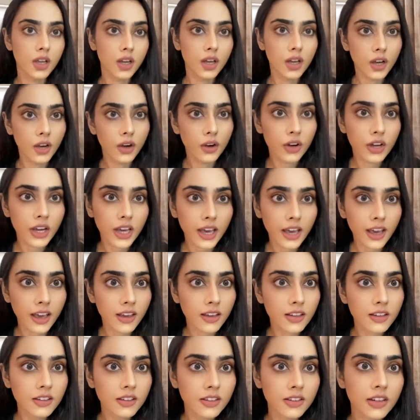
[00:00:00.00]

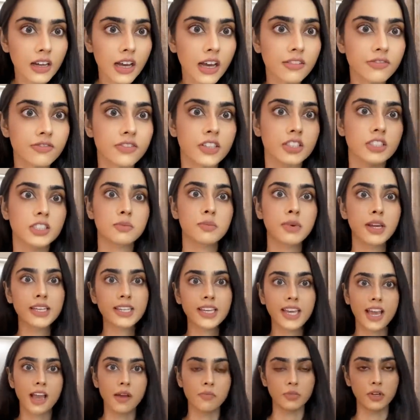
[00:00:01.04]
Okay, I fixed my
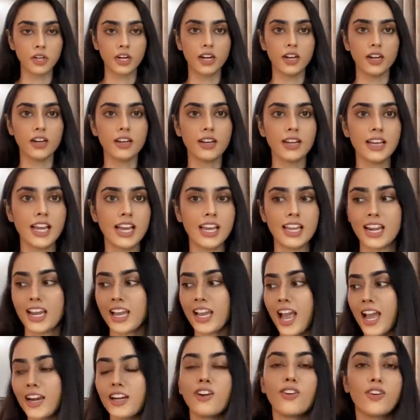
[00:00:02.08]
camera and I
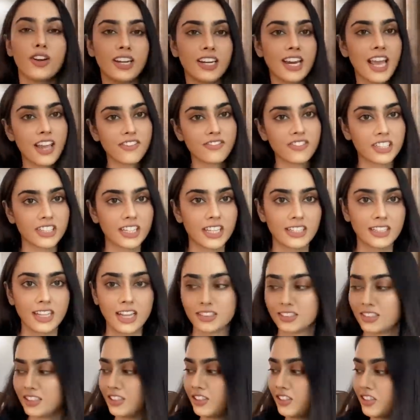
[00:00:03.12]
had to look at everything
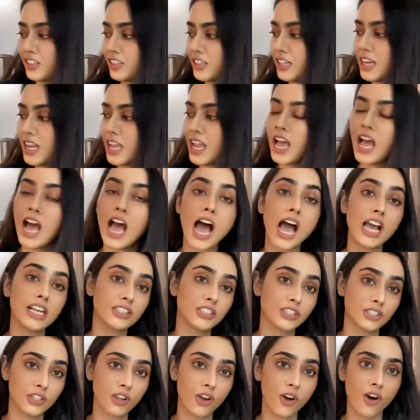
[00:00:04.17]
that's here. I
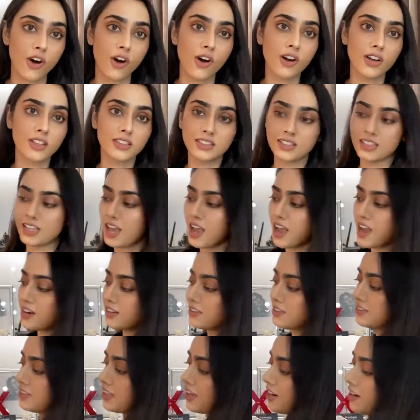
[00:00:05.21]
saw that there